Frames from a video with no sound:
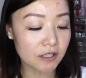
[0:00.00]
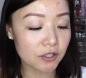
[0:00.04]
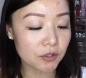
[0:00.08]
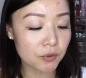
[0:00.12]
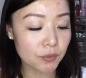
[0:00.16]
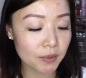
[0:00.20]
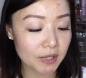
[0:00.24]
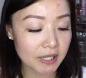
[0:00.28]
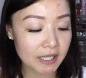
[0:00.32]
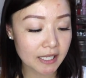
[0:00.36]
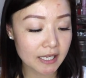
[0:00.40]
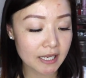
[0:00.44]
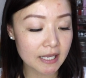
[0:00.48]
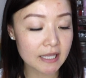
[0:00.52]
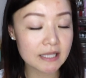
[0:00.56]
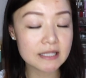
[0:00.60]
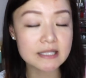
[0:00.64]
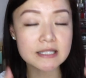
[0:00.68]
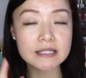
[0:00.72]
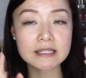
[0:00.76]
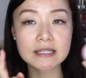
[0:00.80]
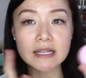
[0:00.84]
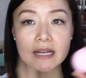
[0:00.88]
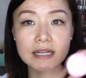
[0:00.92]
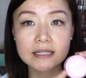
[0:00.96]

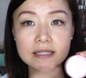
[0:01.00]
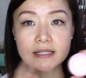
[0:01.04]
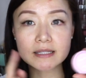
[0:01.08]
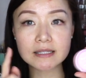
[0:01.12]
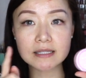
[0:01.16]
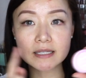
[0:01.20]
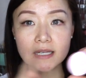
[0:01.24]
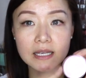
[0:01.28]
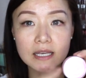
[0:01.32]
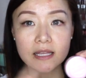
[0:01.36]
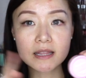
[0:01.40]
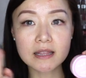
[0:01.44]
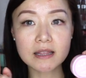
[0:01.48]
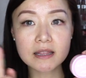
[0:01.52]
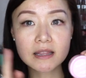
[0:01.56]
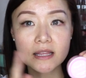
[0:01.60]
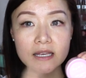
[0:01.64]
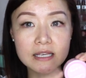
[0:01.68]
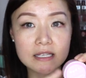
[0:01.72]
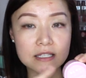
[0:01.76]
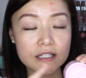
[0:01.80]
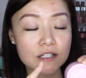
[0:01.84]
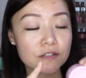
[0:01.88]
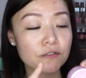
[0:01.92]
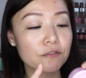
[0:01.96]
ingredients that's in
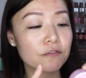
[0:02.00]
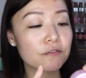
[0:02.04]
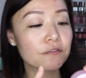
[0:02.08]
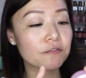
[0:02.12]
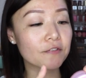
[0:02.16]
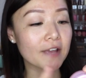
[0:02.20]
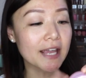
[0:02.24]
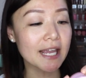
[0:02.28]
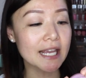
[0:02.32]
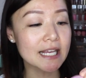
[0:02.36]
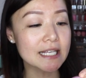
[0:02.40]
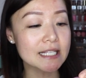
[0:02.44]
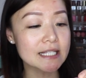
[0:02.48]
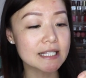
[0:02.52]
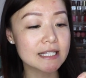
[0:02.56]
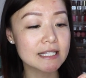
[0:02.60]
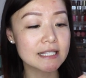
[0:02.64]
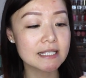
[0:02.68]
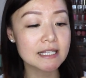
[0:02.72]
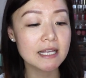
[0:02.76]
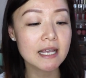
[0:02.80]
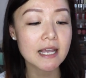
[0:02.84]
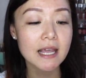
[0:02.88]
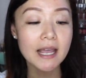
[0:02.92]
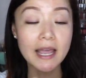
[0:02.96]
this
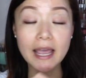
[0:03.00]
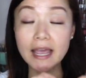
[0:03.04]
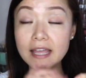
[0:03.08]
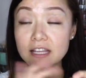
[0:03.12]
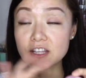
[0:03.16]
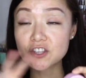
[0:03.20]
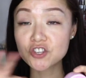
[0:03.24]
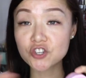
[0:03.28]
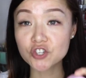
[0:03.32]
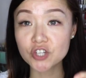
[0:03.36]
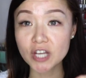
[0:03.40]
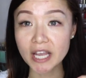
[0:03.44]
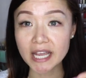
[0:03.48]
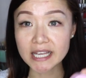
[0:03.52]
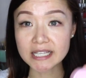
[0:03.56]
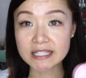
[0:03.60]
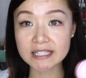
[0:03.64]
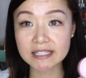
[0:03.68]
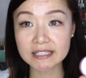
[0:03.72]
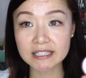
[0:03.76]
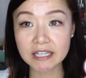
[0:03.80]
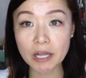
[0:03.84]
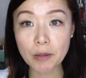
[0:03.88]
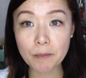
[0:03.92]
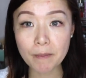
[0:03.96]
face and
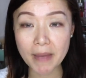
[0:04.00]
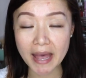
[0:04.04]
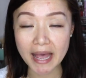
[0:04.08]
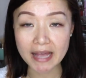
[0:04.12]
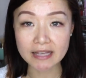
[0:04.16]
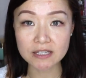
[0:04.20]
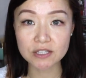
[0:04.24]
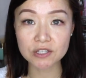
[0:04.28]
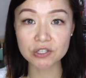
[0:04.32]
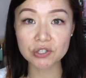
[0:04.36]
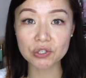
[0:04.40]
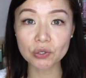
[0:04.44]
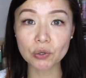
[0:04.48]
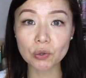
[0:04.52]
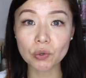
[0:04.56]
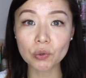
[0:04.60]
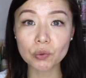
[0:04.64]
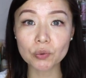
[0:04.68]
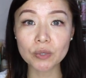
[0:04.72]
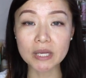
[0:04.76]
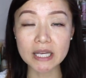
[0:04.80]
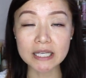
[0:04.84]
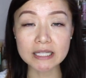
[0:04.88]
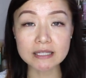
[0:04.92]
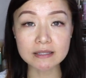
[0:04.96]
chest mask.
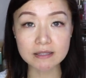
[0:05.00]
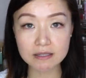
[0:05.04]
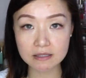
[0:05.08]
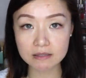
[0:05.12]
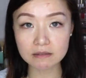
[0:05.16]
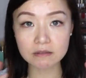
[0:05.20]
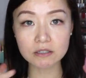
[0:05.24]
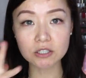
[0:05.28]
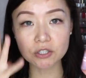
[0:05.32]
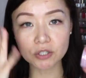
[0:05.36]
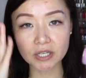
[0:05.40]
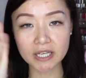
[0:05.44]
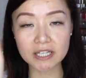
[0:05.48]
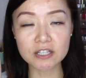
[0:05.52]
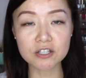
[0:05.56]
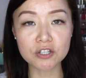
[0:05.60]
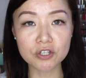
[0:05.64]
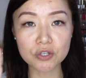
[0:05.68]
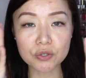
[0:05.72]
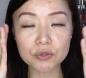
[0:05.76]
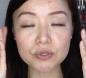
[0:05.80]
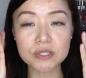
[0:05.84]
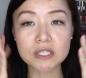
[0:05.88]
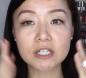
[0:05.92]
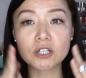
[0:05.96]
So it's, you can
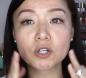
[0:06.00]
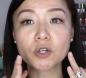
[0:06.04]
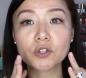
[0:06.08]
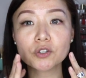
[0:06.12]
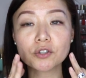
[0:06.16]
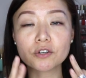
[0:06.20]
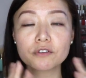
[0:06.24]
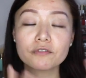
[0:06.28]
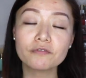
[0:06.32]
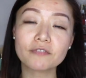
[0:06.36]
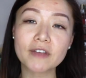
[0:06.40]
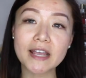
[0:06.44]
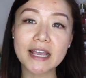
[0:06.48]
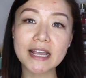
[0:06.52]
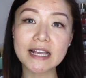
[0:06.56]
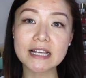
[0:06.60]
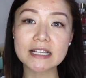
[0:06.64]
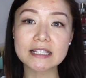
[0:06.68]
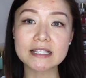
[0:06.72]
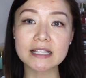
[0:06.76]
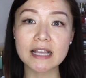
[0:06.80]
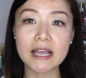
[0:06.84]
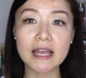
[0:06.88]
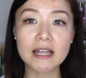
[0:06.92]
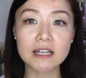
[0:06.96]
use it on your
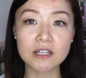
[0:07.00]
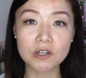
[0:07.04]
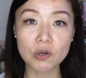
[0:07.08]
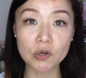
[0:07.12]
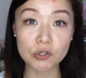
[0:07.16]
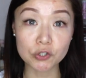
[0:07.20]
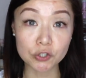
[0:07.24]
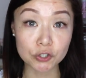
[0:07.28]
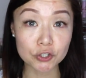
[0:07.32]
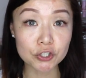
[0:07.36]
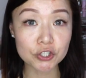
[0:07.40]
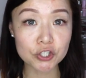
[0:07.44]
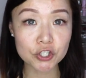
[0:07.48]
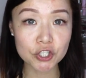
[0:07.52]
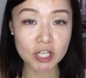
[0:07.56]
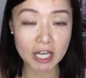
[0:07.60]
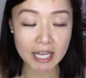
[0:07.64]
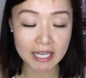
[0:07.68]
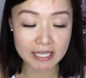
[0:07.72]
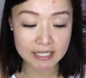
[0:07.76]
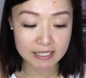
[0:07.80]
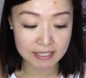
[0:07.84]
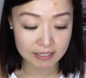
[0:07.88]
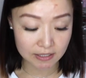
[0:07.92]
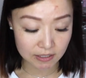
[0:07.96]
face and on your
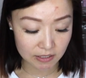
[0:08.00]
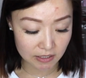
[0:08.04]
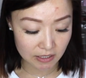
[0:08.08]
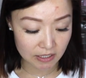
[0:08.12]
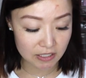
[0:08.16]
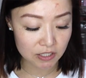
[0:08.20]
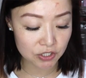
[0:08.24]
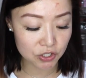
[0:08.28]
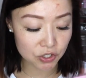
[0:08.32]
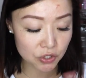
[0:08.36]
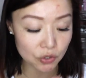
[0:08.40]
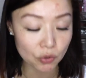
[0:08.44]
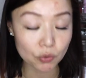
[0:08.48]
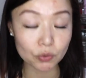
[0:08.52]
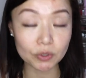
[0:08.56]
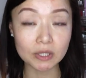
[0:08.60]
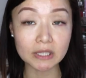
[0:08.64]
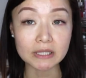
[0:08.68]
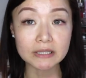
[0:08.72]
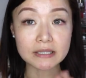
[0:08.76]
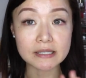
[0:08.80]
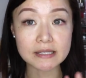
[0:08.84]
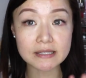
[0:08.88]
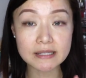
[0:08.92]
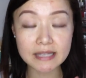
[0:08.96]
chest. It's
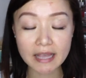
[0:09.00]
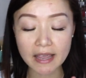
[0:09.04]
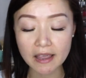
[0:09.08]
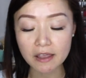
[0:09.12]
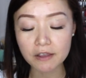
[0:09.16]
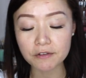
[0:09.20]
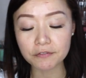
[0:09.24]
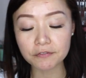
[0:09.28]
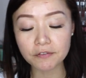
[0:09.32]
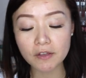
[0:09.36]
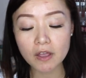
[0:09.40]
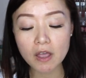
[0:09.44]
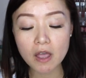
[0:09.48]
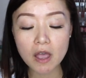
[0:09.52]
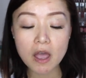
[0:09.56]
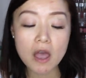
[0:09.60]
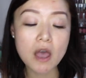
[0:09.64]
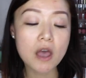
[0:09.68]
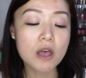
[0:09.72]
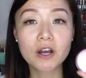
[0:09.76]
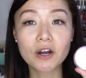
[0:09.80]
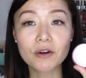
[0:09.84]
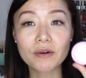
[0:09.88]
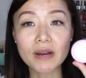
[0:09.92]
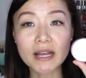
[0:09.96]
totally safe.
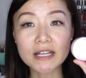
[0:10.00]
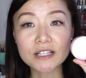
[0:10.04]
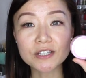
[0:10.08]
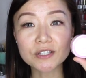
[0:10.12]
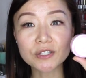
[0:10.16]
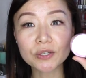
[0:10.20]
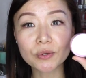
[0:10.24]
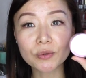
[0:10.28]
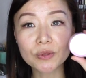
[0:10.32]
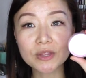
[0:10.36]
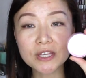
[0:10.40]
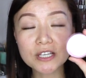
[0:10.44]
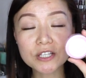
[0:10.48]
All right, so